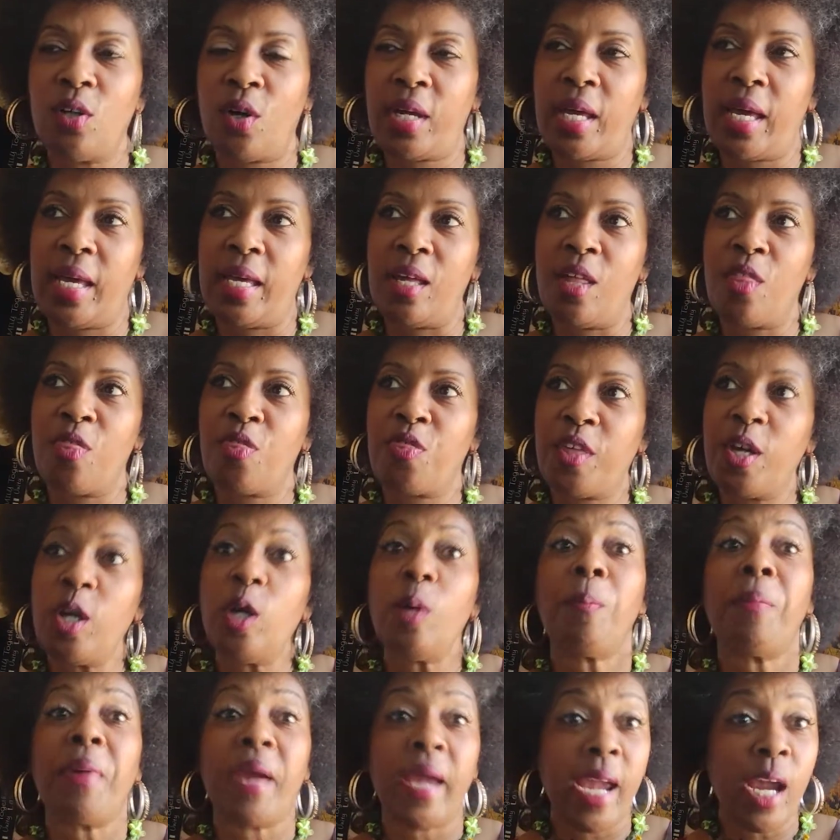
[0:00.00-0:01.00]
okay
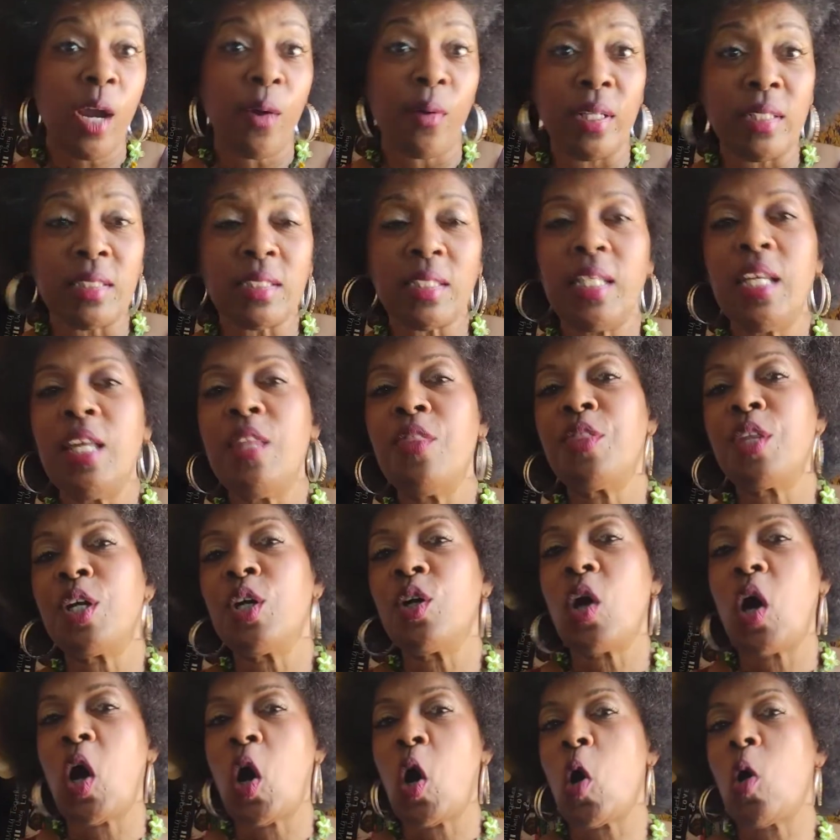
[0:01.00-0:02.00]
their parents in
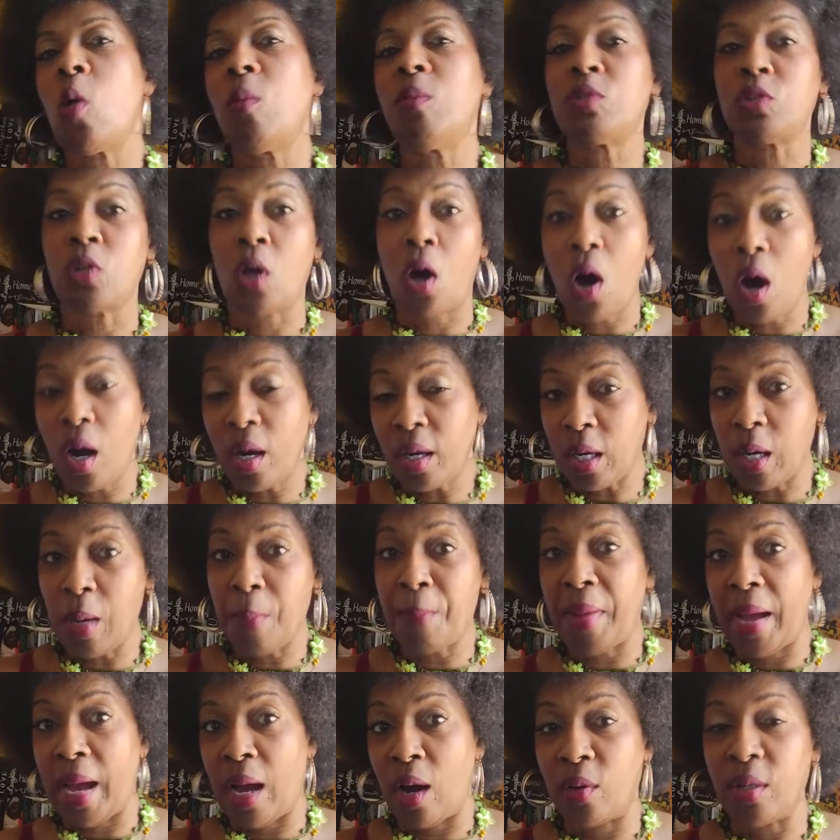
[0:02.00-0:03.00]
their home talk
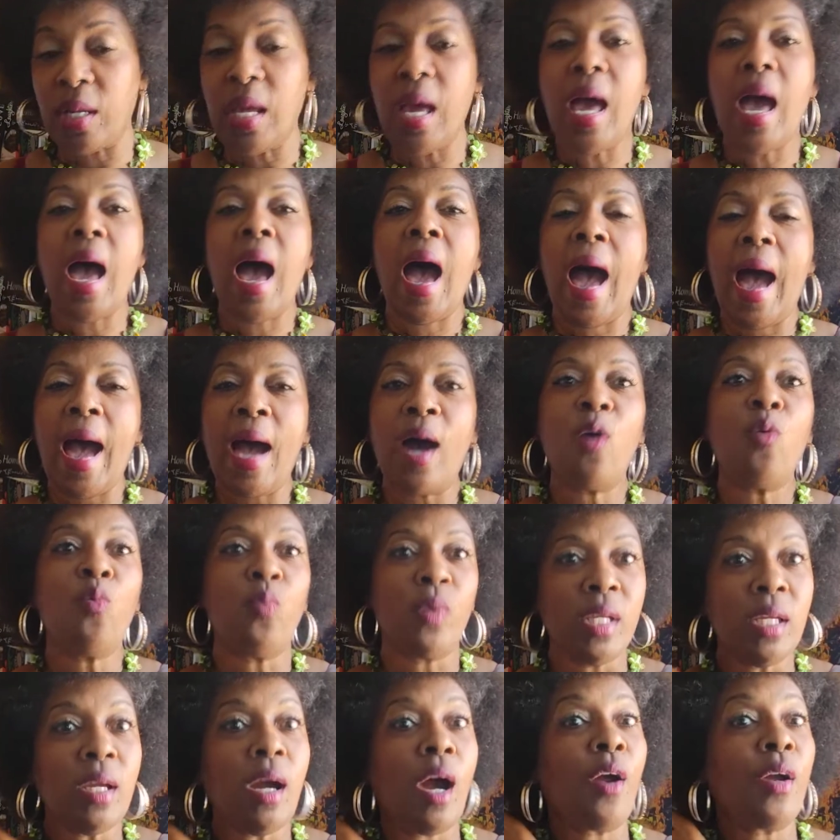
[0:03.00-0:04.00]
about how
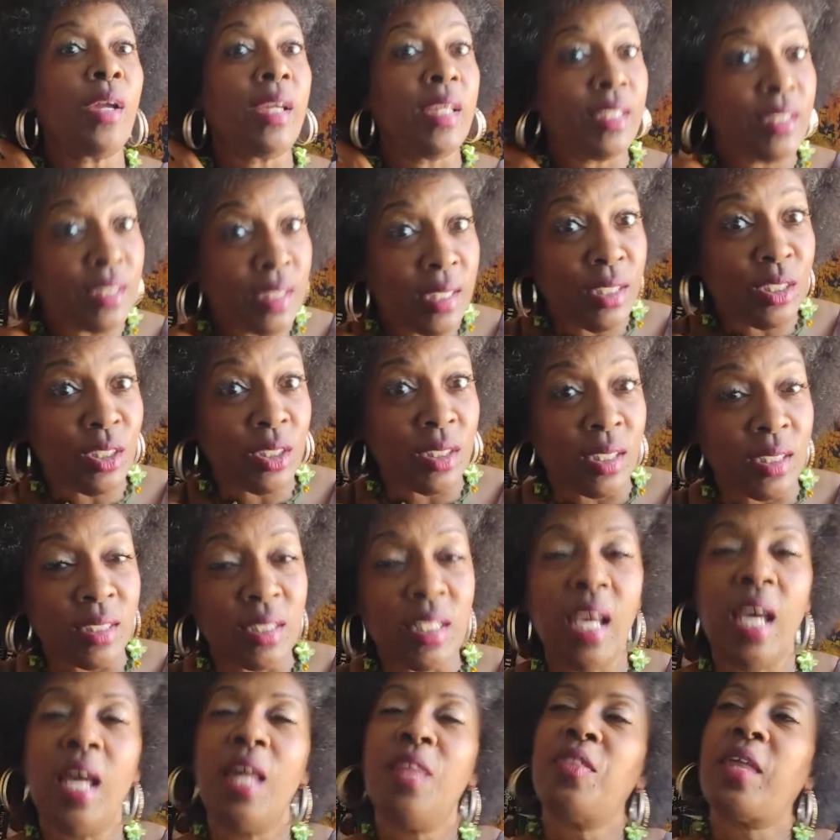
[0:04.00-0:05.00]
we are indigenous.